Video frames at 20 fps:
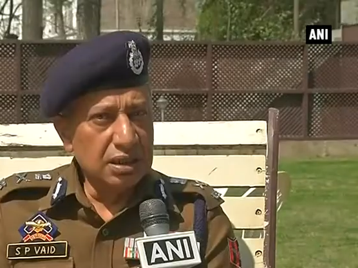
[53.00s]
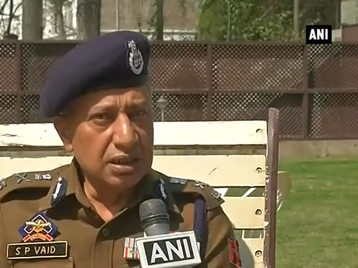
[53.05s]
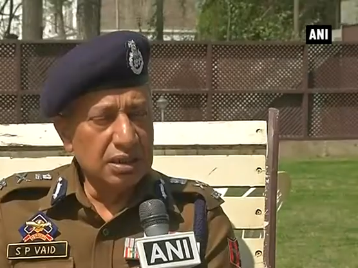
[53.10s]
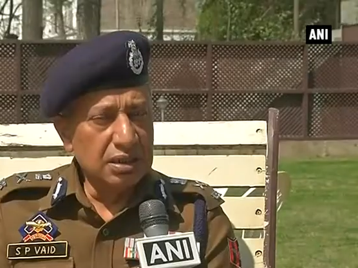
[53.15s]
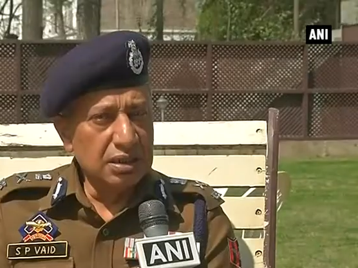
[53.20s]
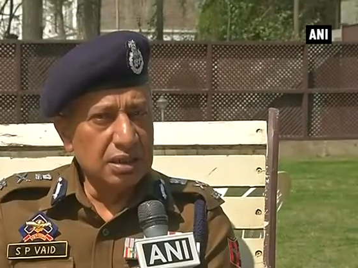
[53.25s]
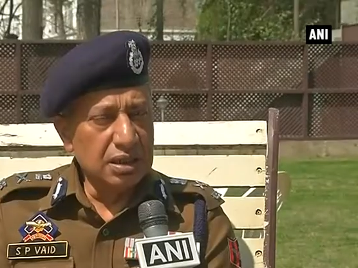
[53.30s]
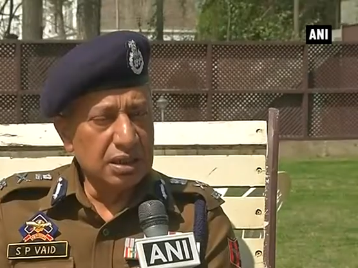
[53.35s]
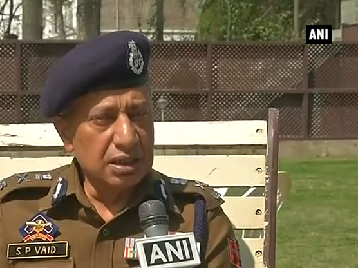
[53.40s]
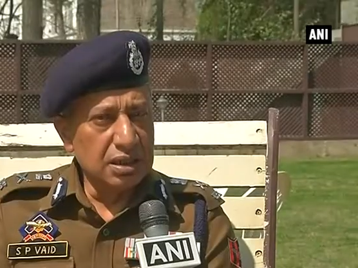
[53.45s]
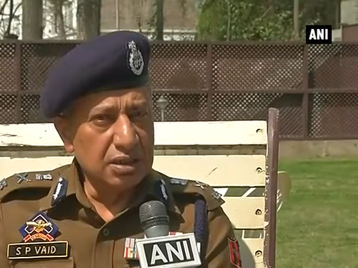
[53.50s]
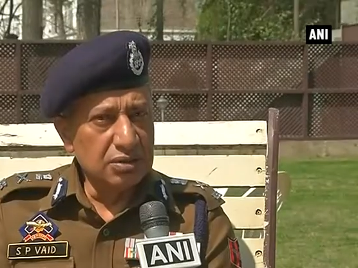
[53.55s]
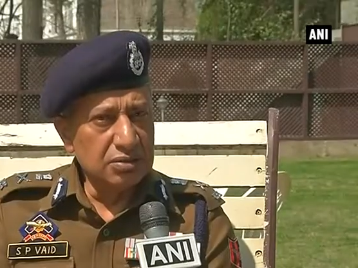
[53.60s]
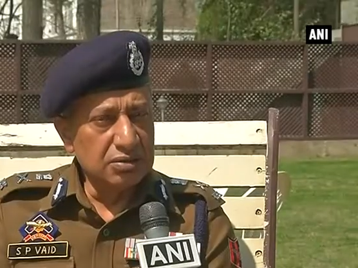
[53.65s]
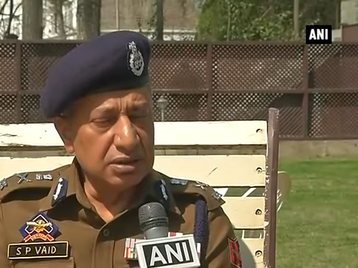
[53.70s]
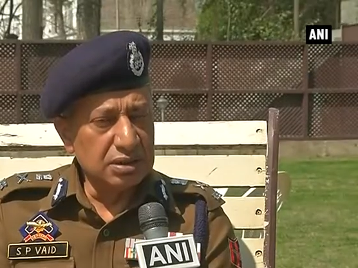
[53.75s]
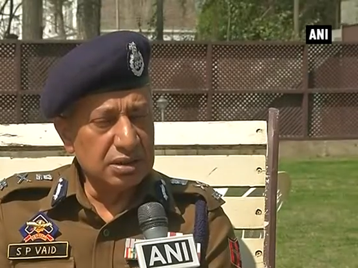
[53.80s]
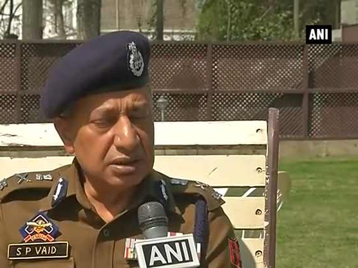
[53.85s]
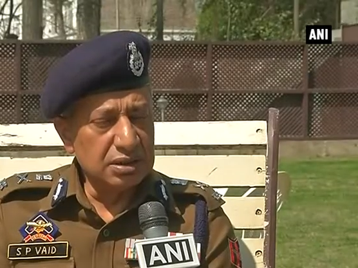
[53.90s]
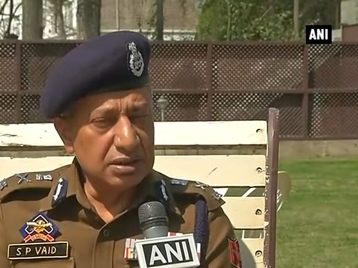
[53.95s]
In the
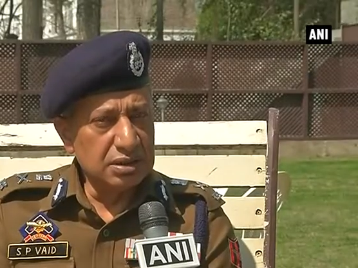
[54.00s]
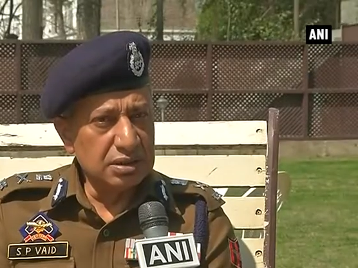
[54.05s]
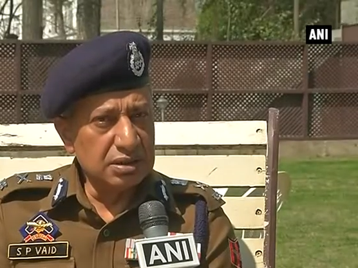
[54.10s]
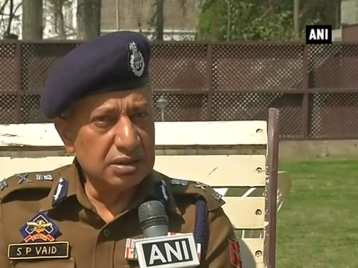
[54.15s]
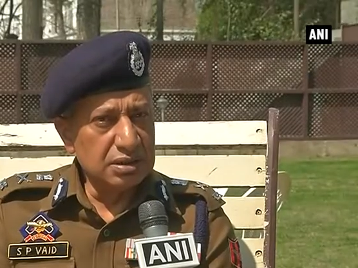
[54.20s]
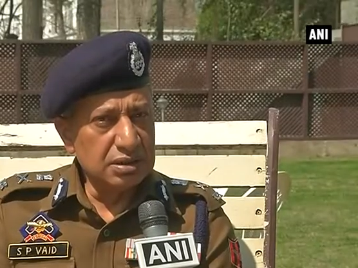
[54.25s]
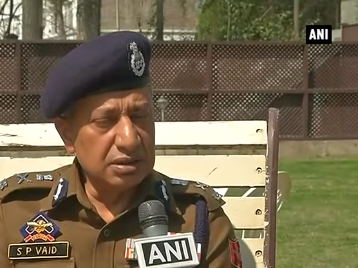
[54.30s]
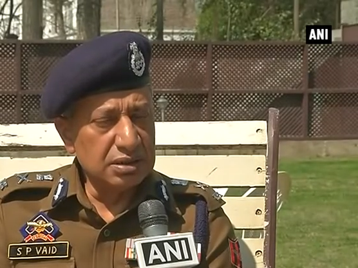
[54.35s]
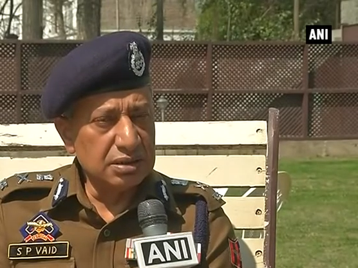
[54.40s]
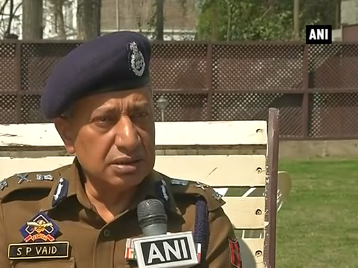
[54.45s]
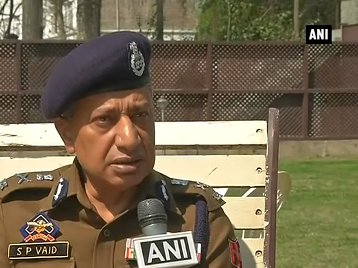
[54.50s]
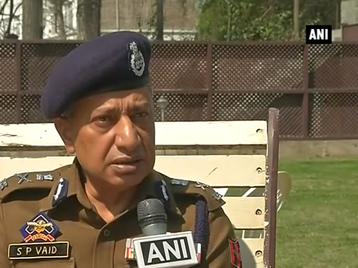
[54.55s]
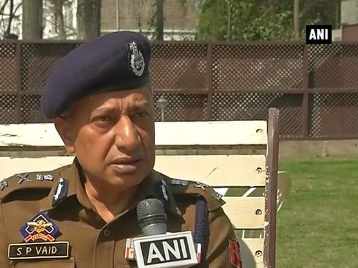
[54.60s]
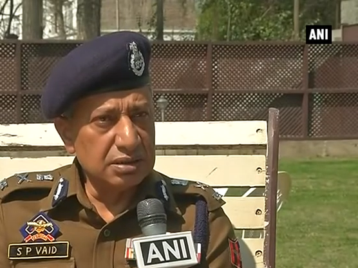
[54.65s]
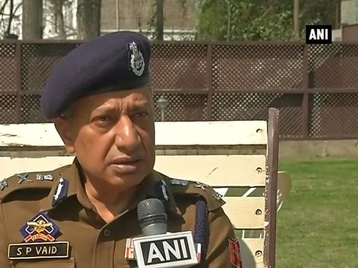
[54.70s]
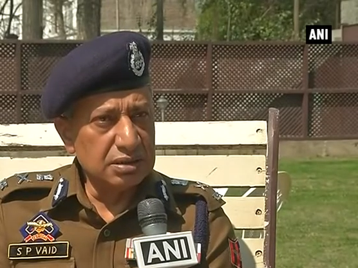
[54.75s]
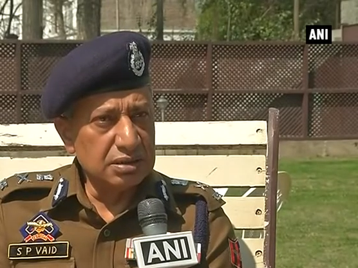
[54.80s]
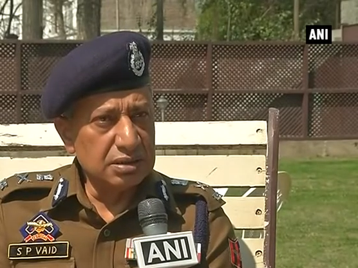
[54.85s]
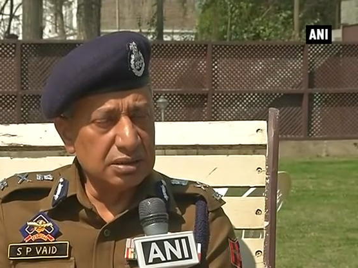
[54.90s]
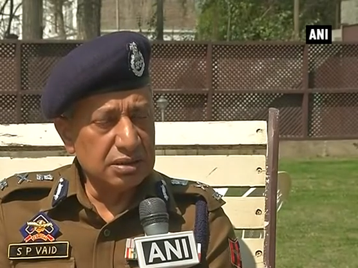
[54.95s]
encounter,
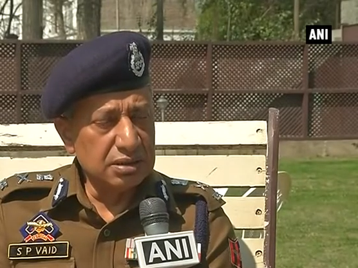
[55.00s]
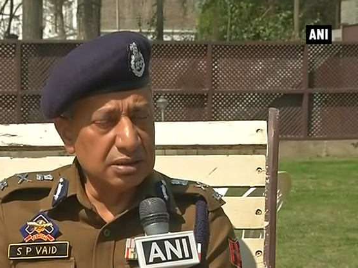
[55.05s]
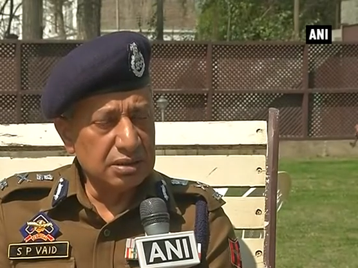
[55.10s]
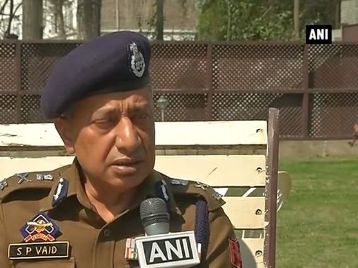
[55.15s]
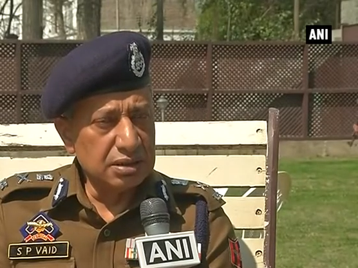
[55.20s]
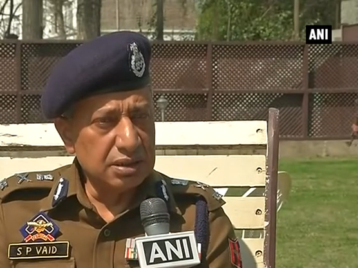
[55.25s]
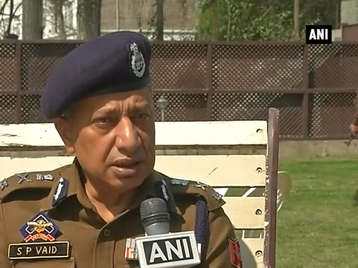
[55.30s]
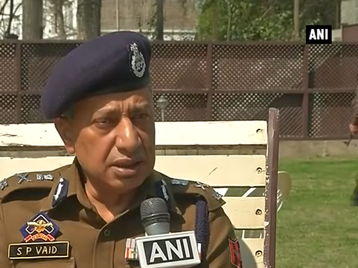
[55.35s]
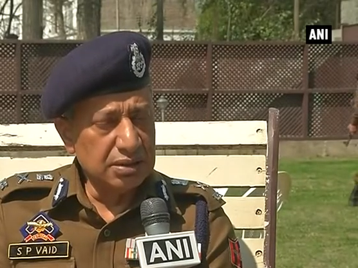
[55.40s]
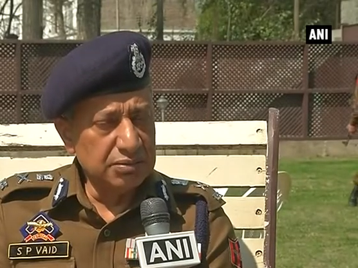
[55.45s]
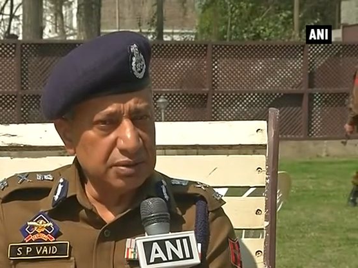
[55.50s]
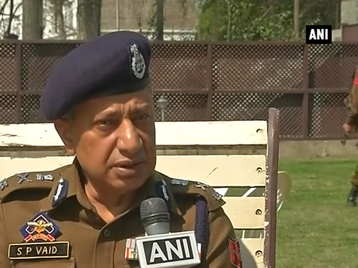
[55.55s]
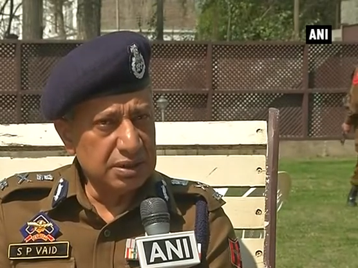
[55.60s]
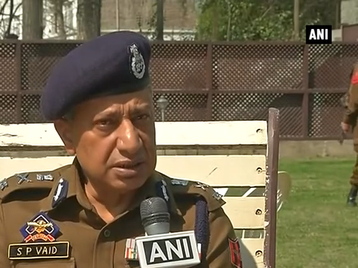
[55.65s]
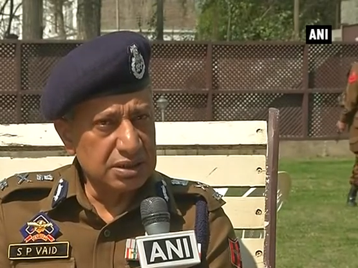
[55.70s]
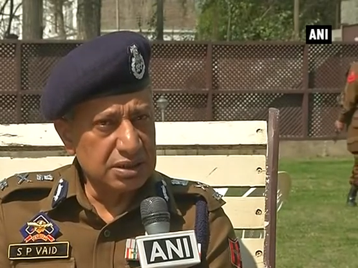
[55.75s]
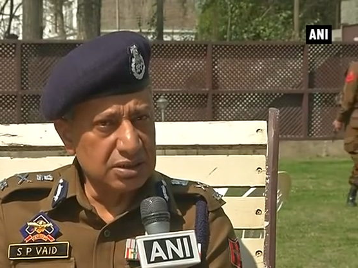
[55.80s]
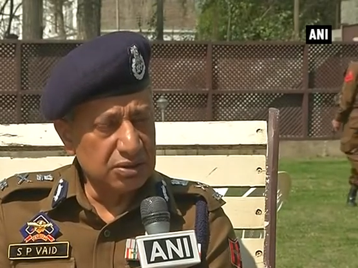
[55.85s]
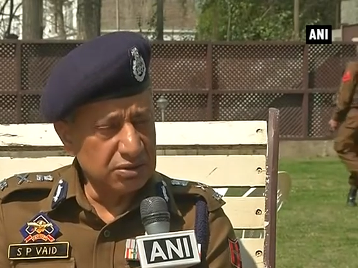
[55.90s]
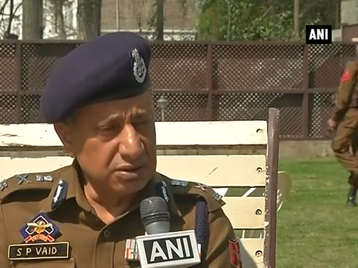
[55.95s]
even
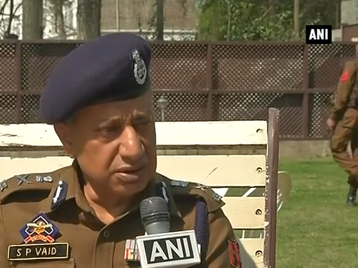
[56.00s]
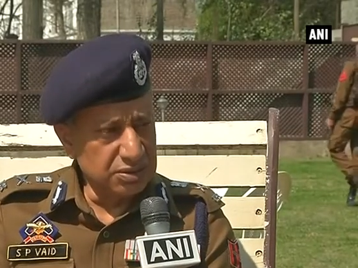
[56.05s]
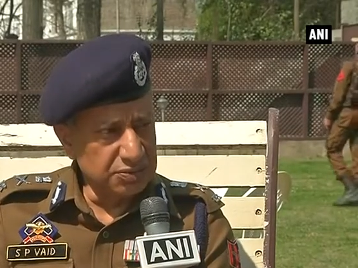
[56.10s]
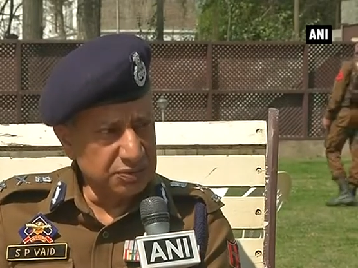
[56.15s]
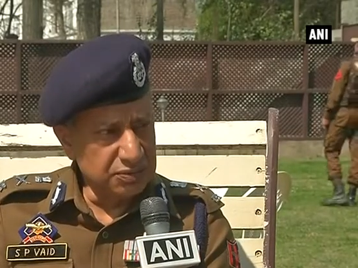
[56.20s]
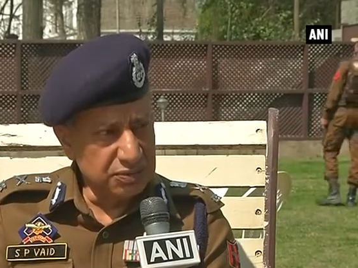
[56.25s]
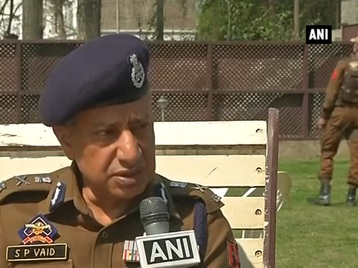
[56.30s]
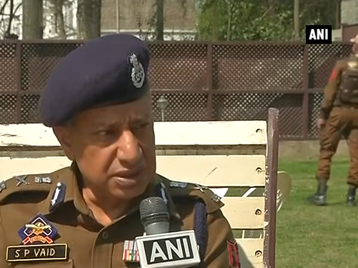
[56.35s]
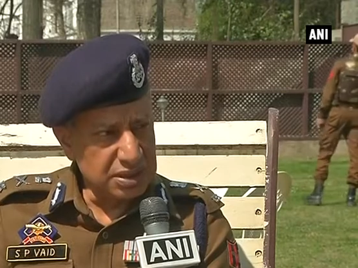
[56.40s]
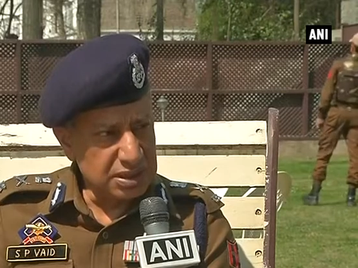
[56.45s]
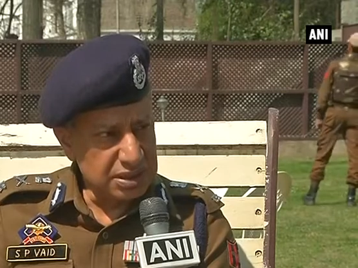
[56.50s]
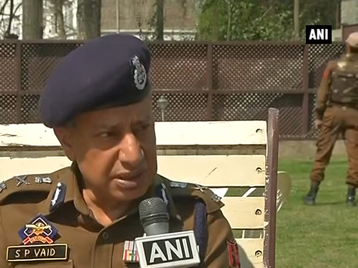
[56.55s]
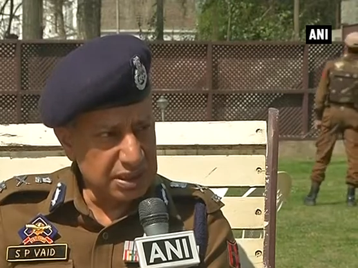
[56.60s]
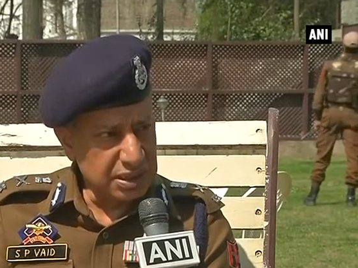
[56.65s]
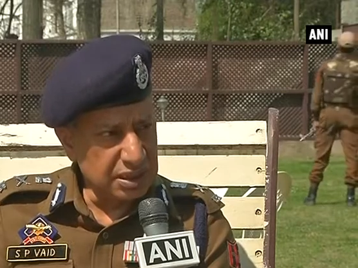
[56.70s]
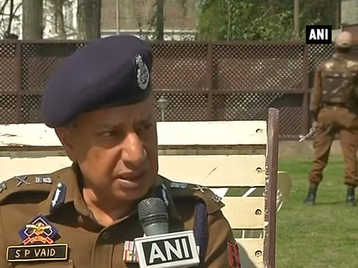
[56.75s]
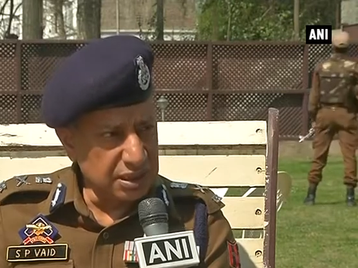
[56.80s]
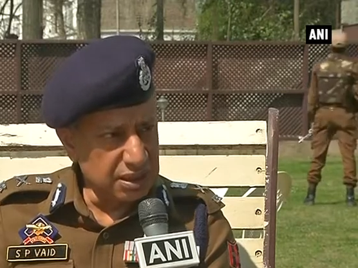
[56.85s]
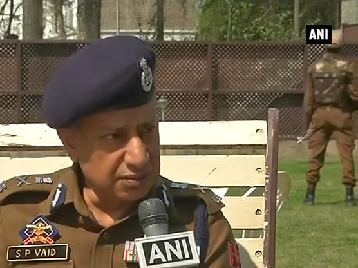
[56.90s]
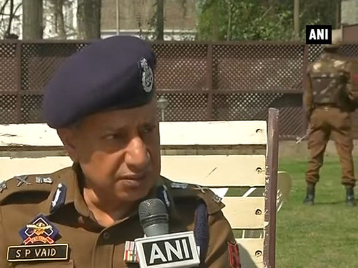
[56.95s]
security forces
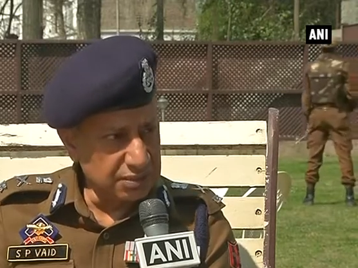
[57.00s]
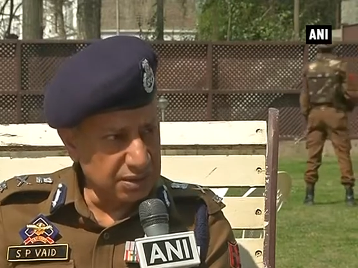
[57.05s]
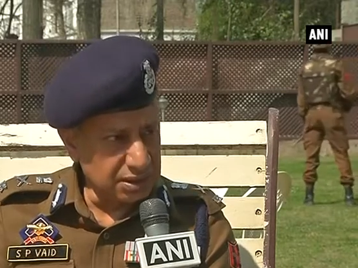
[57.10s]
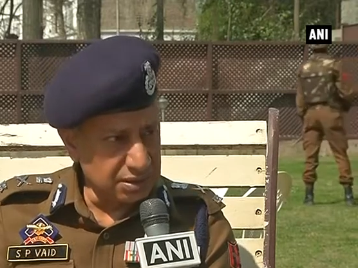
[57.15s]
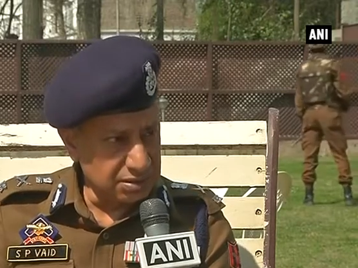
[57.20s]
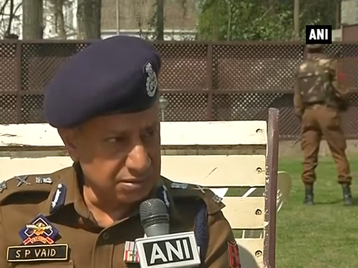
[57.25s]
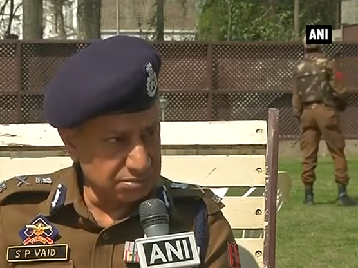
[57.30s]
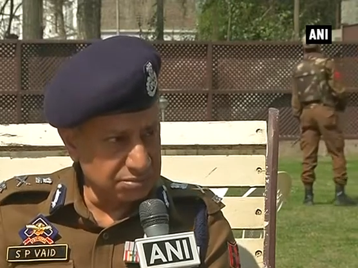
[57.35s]
take cover.